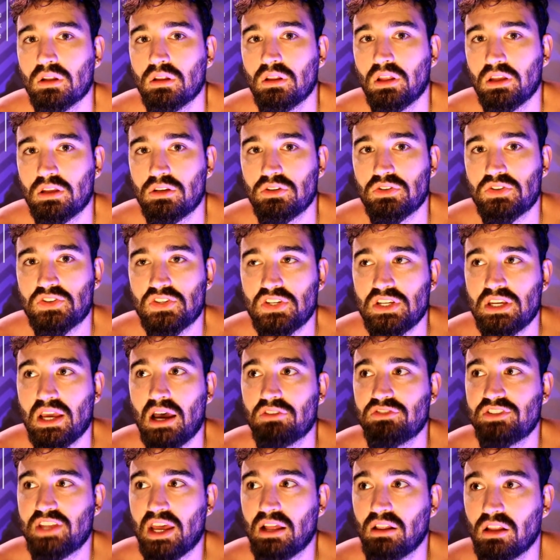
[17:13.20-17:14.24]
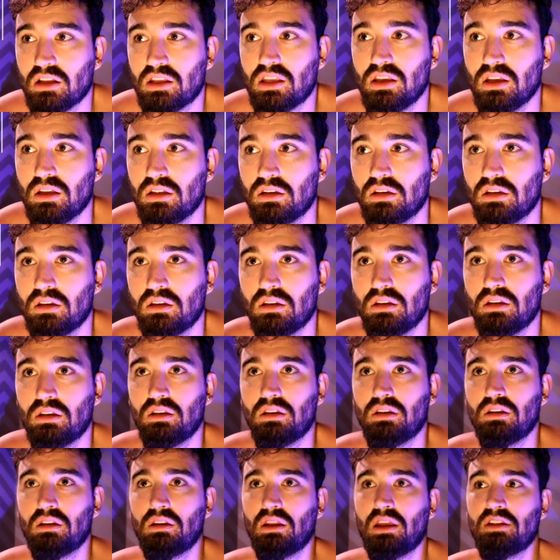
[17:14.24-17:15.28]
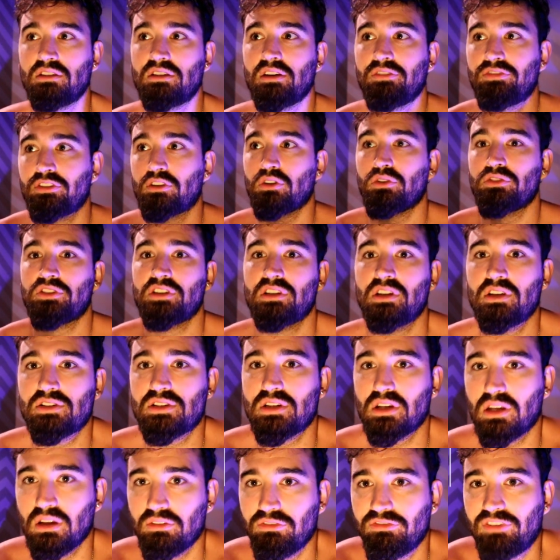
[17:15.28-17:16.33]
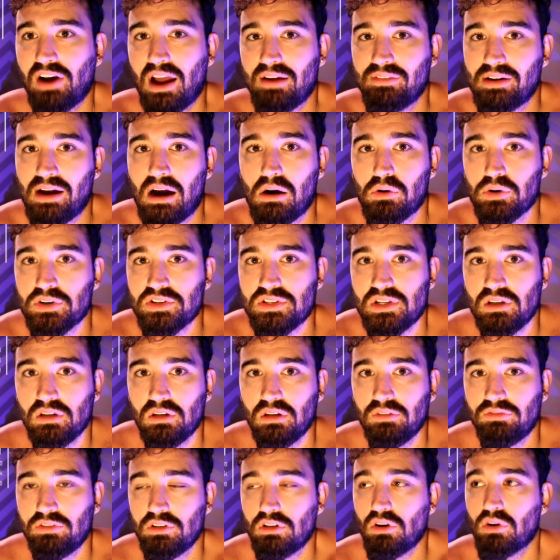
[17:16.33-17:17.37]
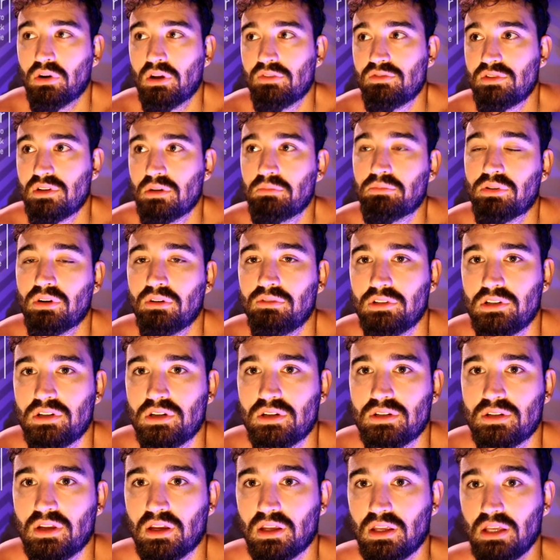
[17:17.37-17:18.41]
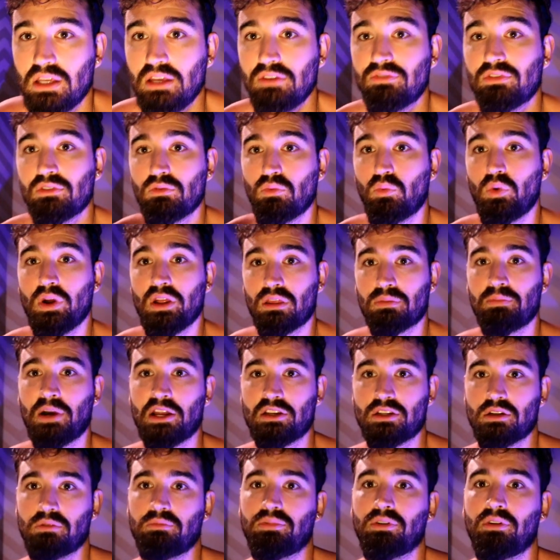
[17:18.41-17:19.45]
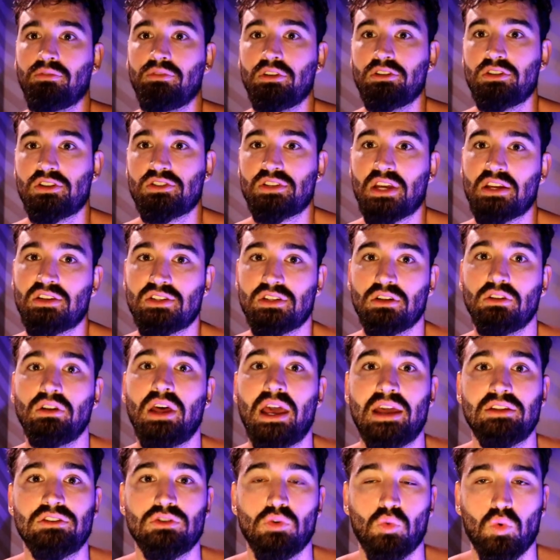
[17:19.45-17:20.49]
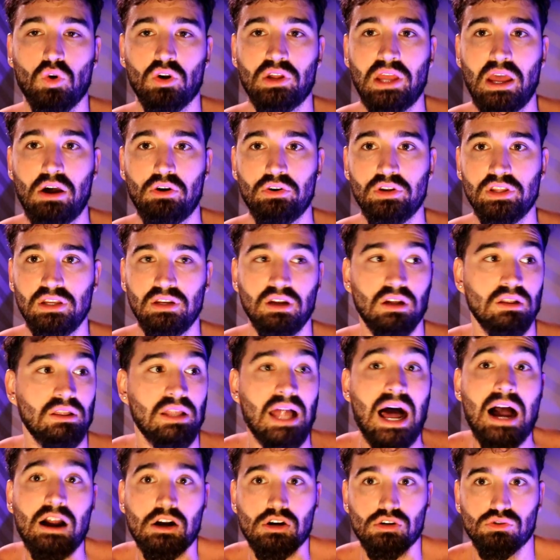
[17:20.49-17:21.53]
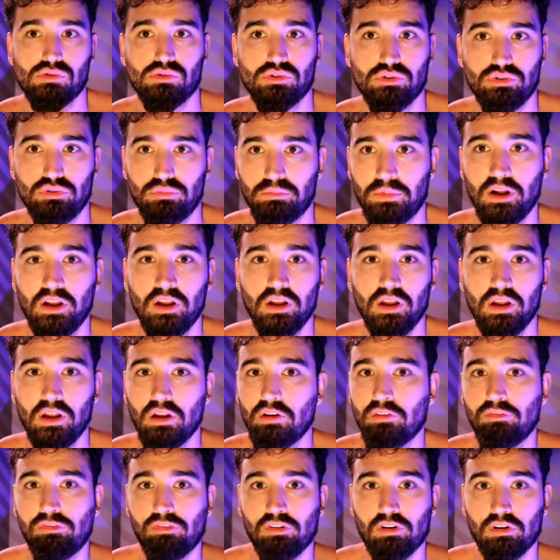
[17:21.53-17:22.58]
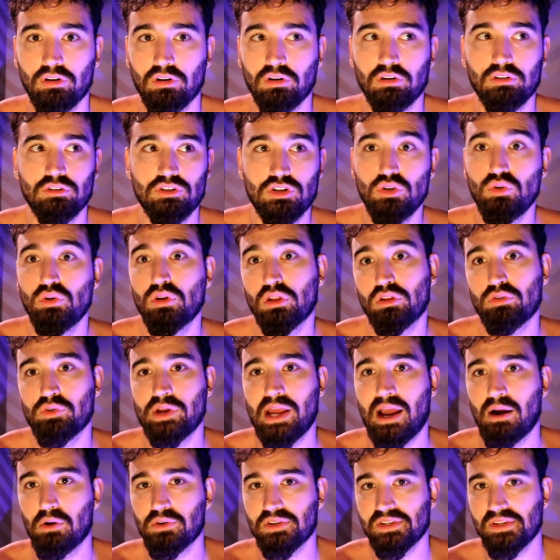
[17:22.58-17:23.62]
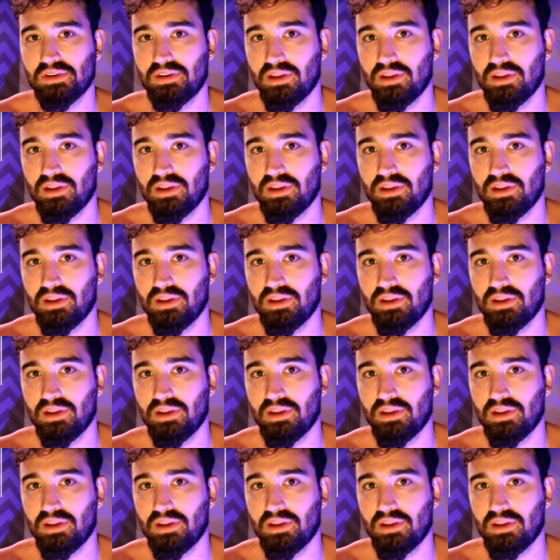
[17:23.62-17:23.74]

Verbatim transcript: Like you see how delicate and difficult it is to get five hours in if you don't have gym privileges. Like even with my gym privileges, I still had to work out in a locker room for two to three hours a